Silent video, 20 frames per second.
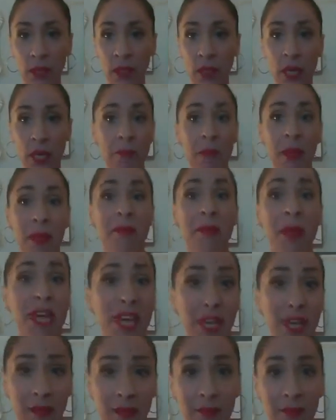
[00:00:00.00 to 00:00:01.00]
It may
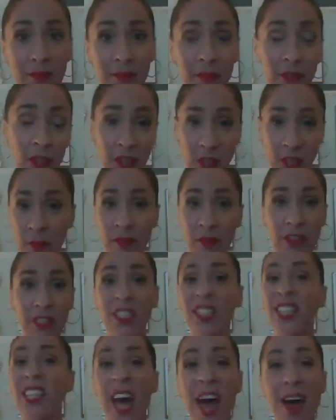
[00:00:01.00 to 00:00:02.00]
be. For some of us,
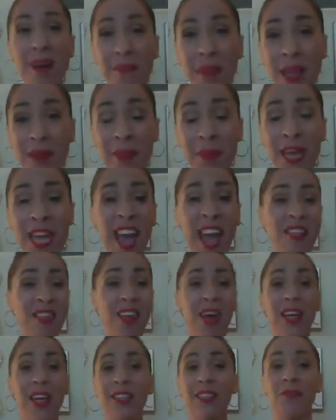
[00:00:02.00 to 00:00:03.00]
that may be, and
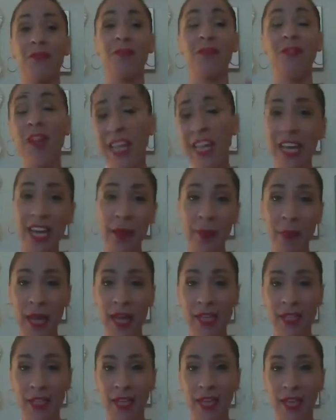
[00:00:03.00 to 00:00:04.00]
that is freaking
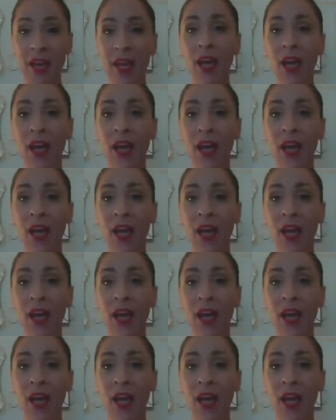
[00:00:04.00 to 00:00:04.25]
amazing.